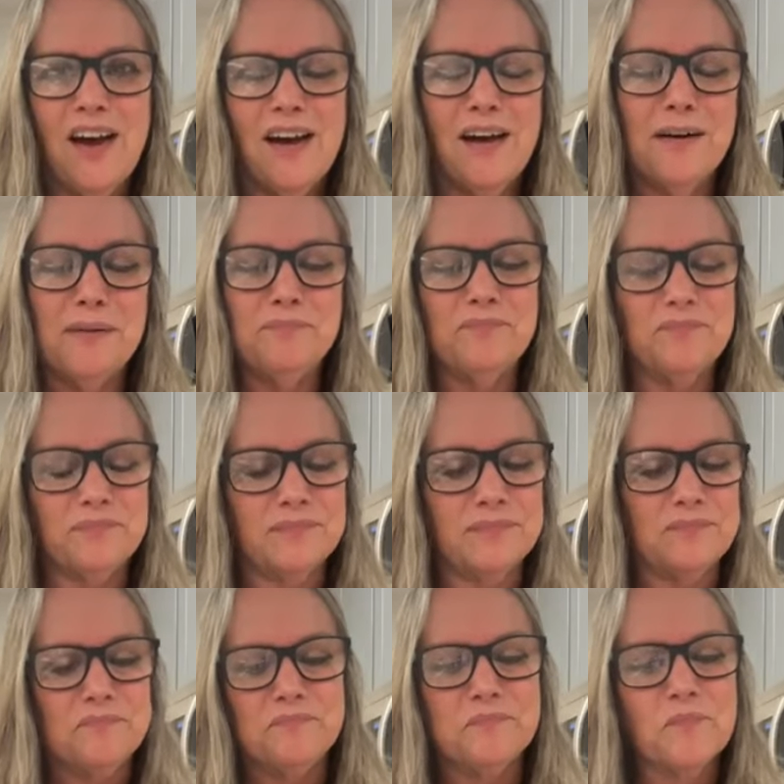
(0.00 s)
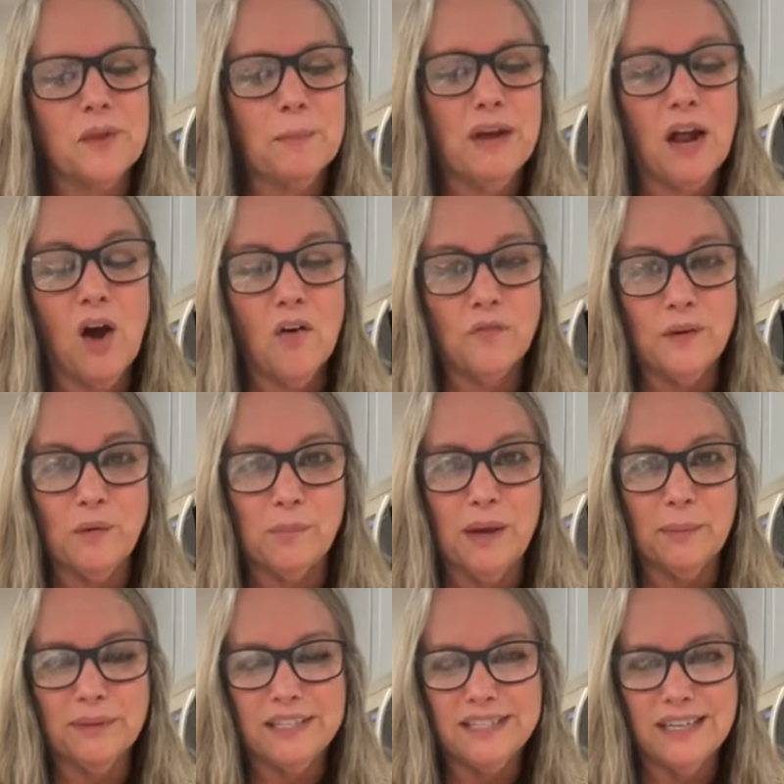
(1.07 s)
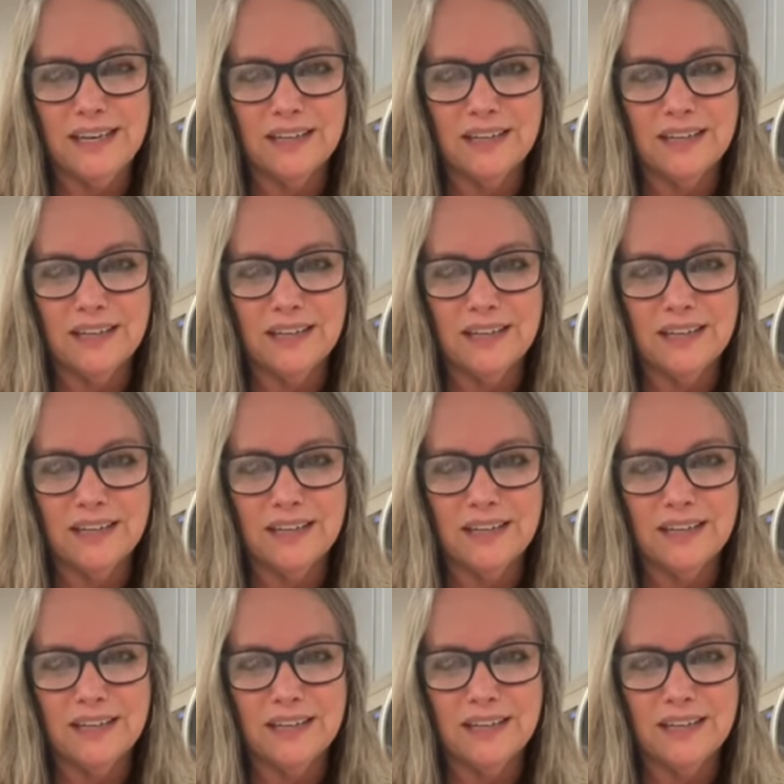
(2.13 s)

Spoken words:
but hopefully we'll be able to dig